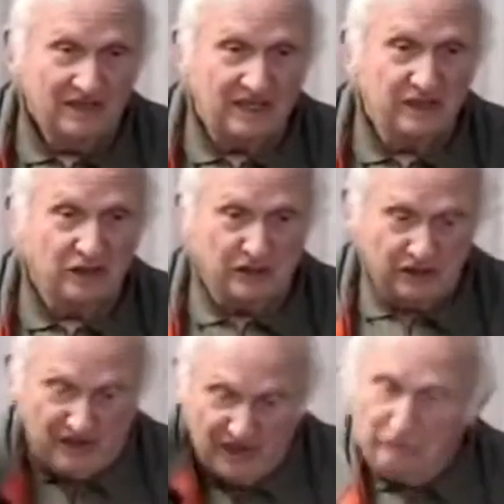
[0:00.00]
that you could
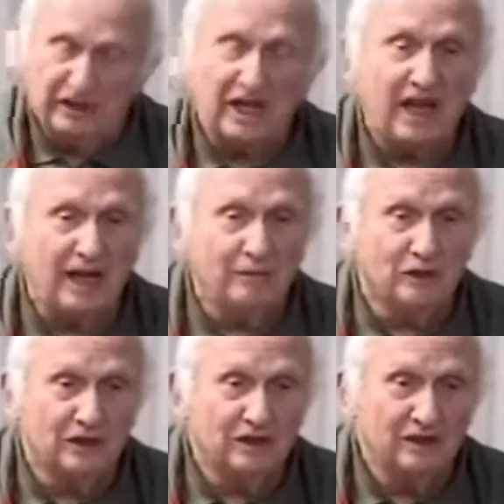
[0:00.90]
hit with a
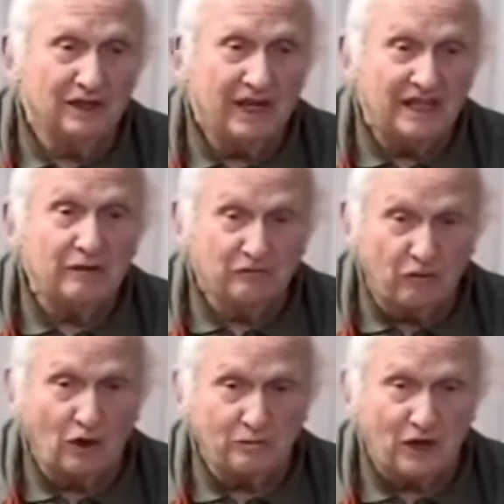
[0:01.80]
hammer and it would
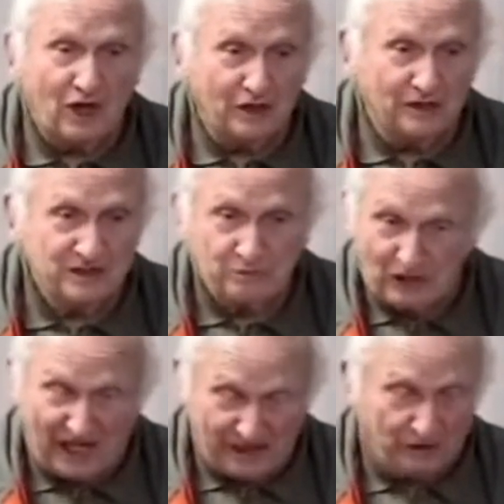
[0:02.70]
fall apart,
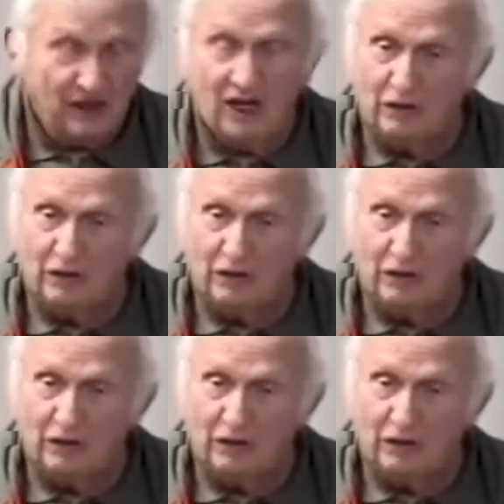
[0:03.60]
splatter,